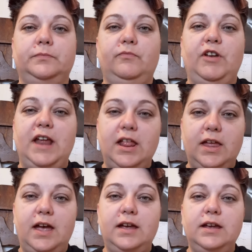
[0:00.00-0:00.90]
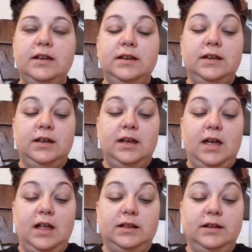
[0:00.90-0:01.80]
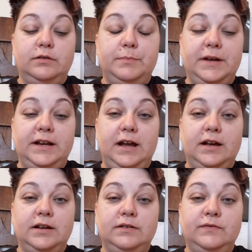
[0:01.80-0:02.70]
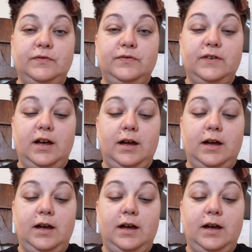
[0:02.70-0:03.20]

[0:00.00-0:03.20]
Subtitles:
vanilla, a little bit of